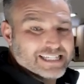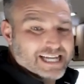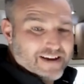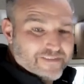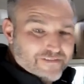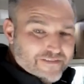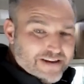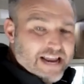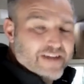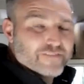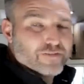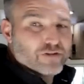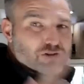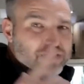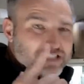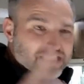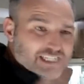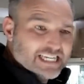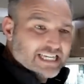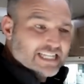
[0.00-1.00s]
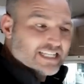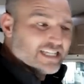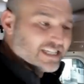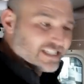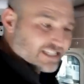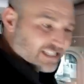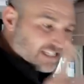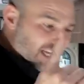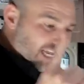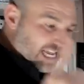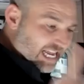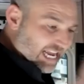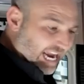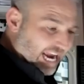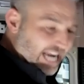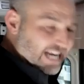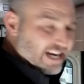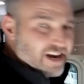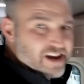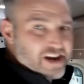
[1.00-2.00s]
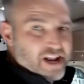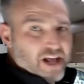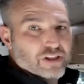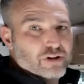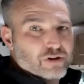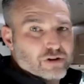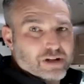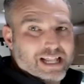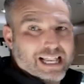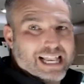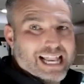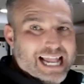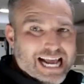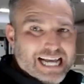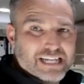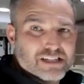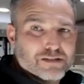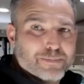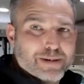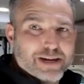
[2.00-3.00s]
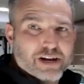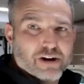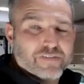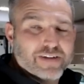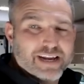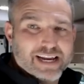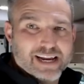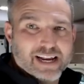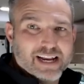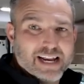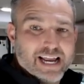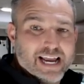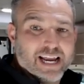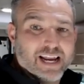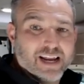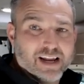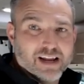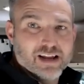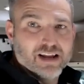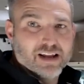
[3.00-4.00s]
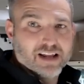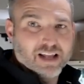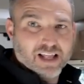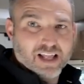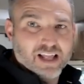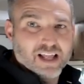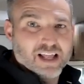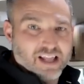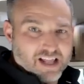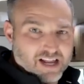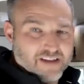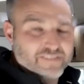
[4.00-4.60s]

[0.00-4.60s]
I've never seen this in another Class B RV. And Hank, Mm-hmm.